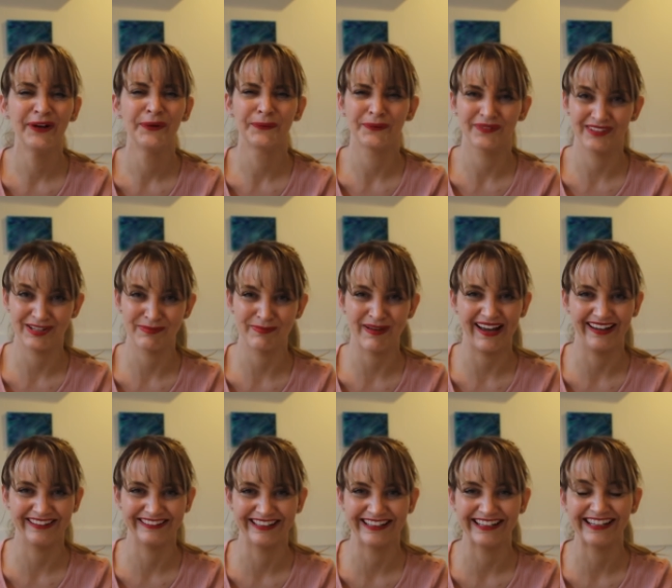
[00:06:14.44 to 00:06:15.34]
really
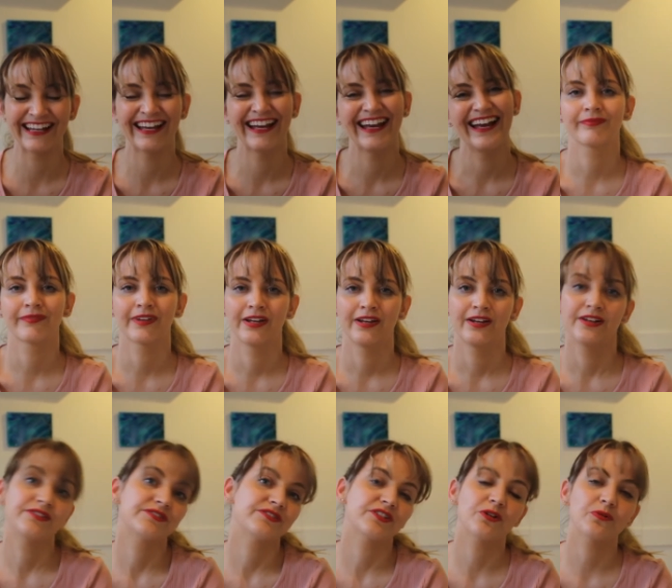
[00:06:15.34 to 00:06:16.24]
badly.
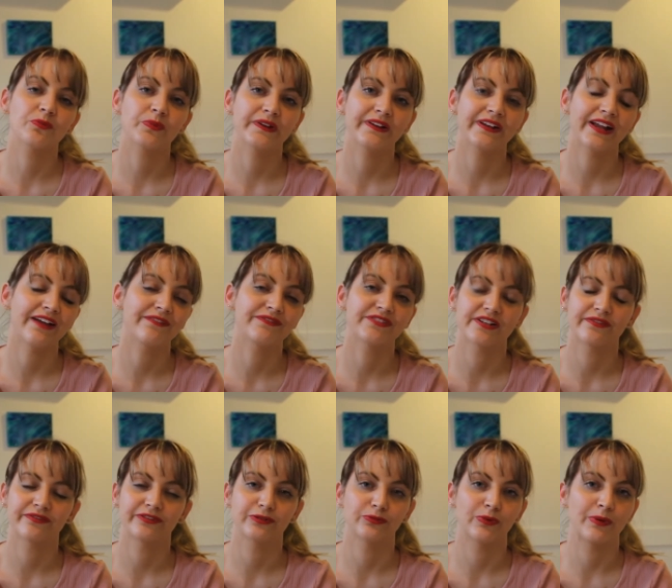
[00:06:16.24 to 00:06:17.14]
So we'd had
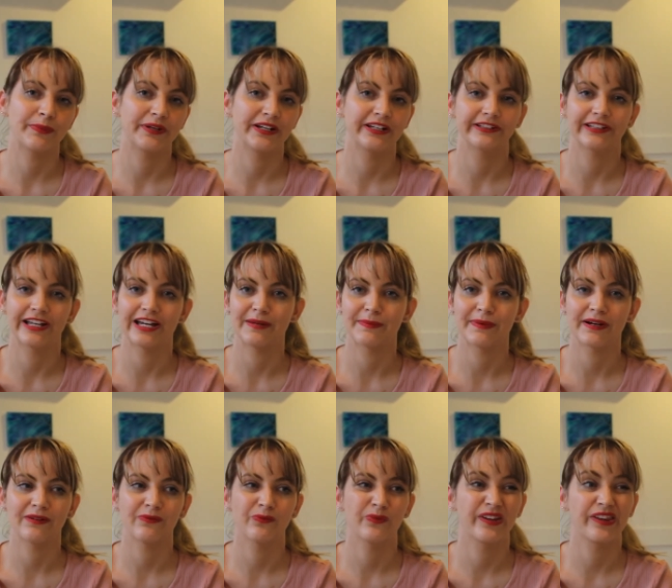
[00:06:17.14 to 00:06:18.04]
several women in
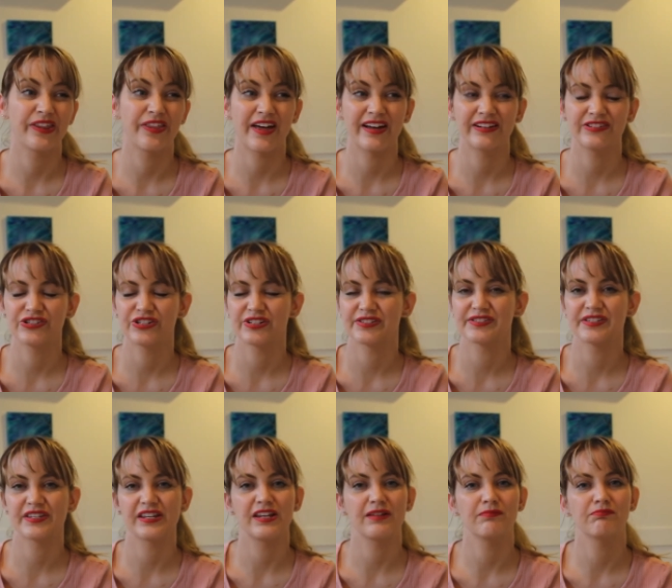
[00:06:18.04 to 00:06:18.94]
labour, whether that's just
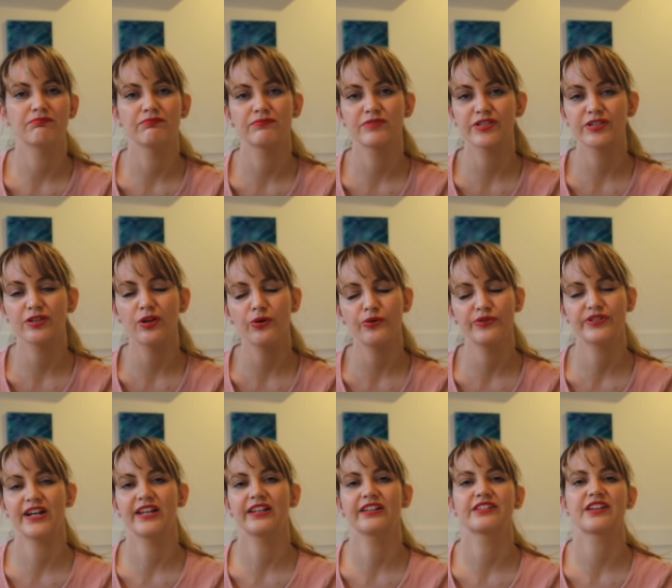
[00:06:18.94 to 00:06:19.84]
the slow
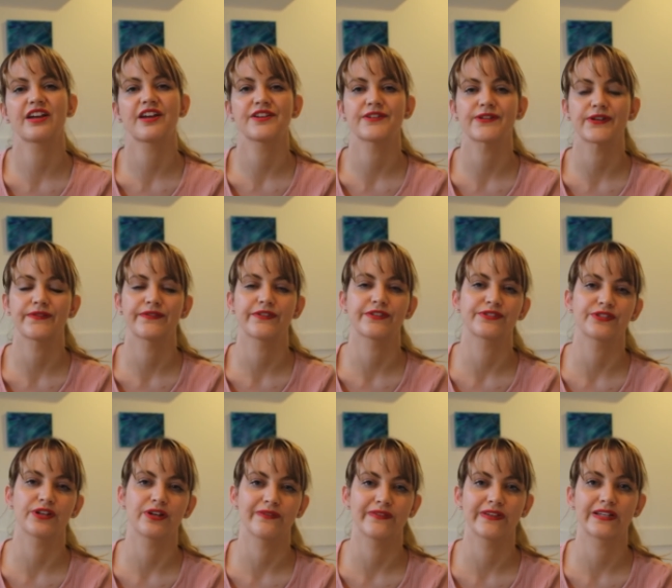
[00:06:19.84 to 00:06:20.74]
dilatation of the
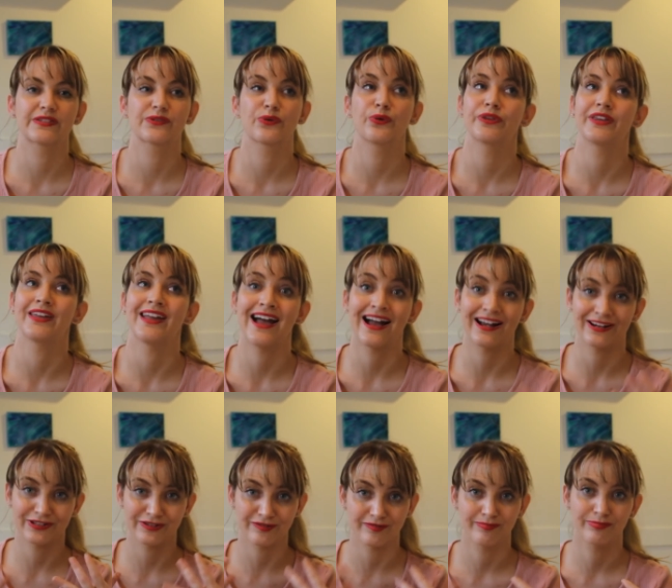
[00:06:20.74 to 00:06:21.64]
cervix or the
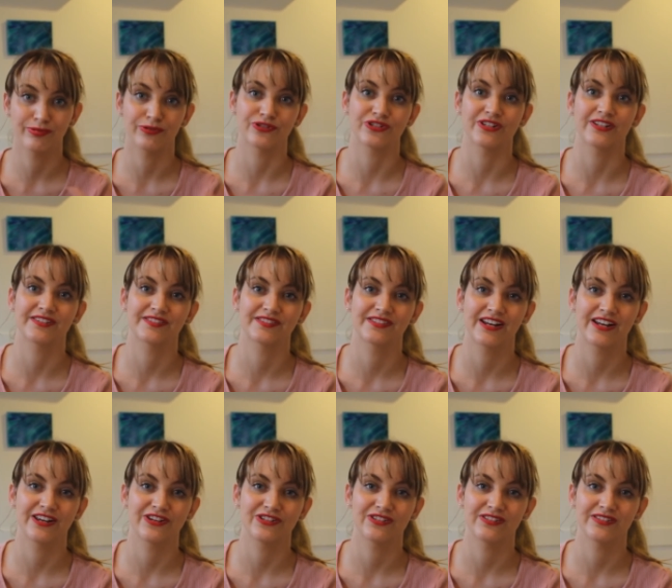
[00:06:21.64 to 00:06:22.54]
active pushing
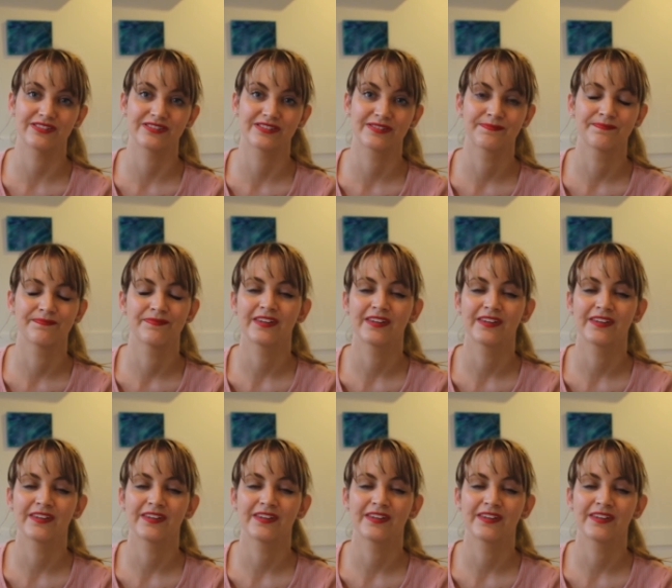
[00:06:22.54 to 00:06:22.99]
stages.